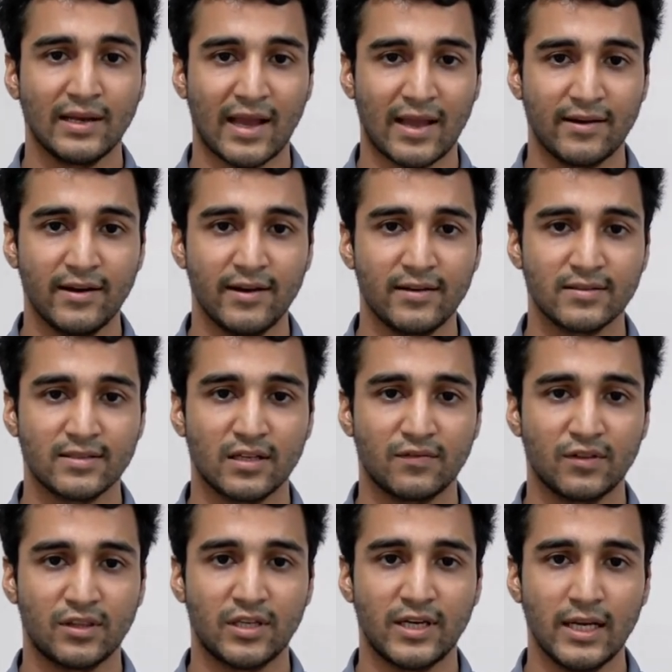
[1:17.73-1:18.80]
Candidate is
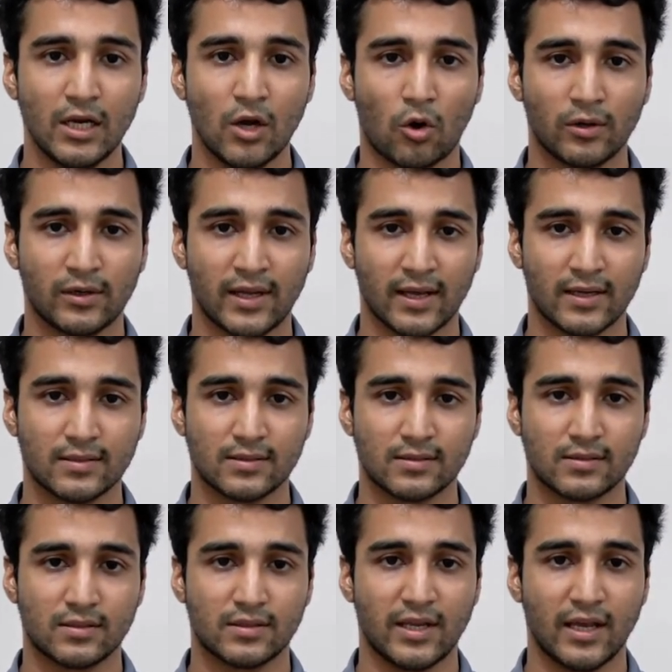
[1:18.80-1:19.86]
given three long texts
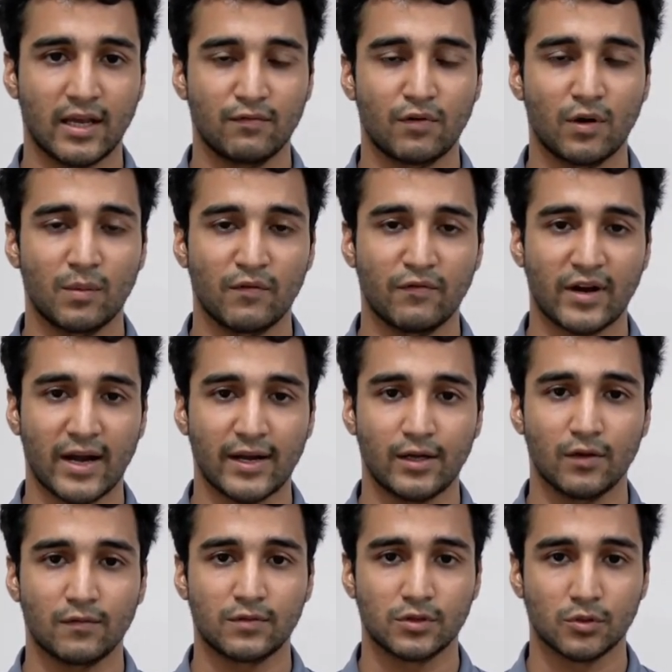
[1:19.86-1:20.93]
taken from a
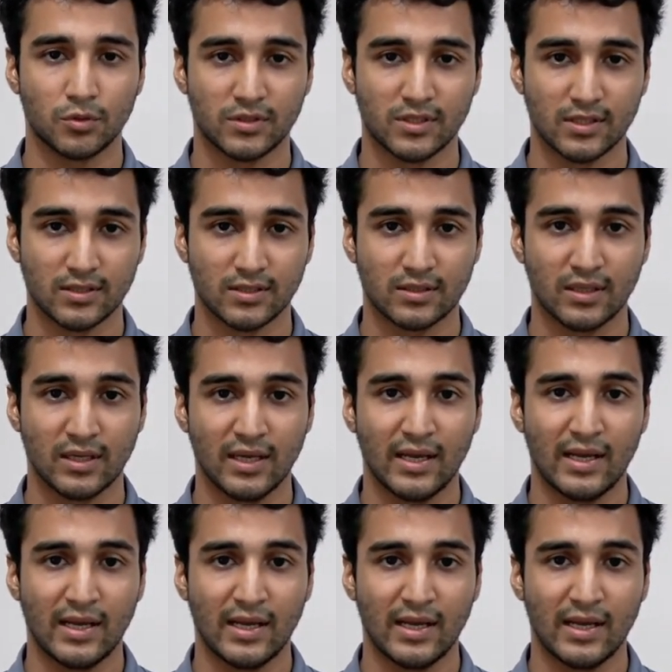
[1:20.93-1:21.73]
variety of sources